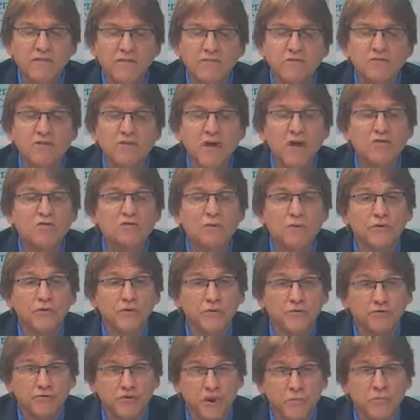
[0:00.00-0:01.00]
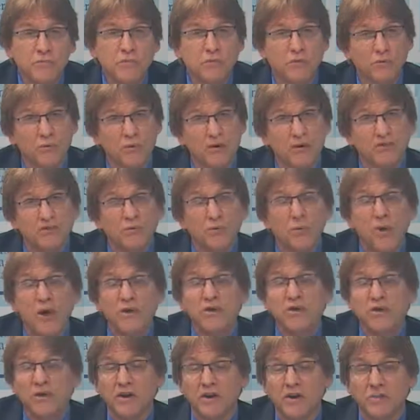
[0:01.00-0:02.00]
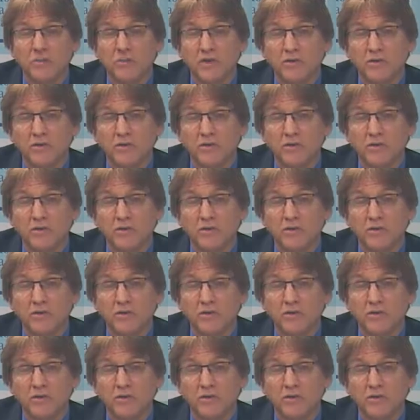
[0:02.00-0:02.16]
a schedule to some degree of when you're going to